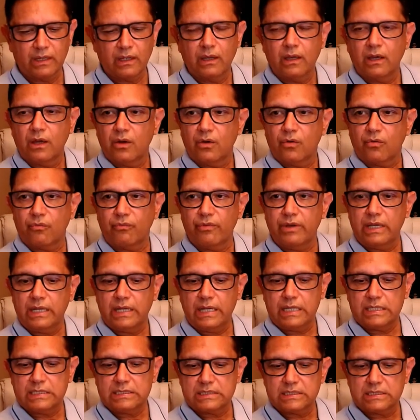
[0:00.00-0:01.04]

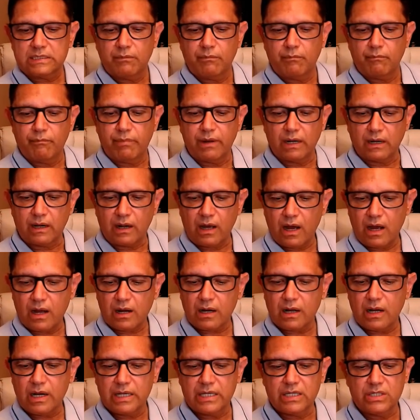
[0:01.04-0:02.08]
whereas
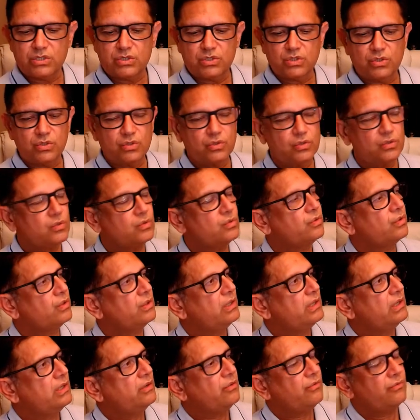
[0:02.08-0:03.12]
balagha is to do
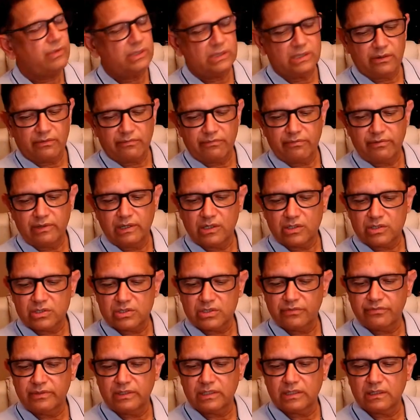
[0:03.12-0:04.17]
with the
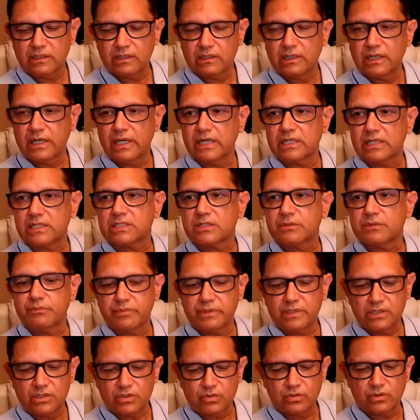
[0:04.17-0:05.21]
philosophical and
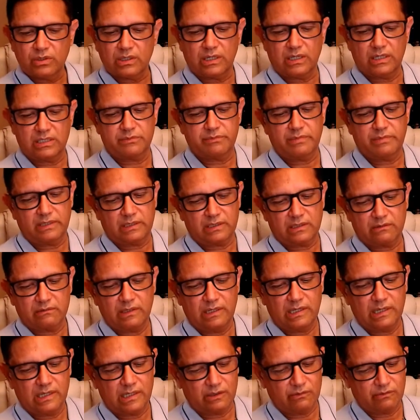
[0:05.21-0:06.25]
spiritual aspect of the
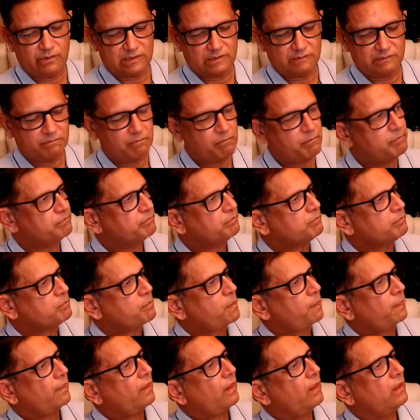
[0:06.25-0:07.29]
language.
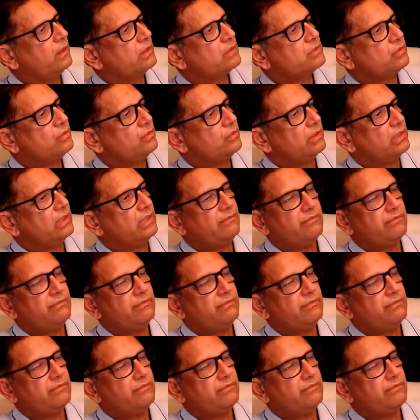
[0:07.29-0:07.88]
So if you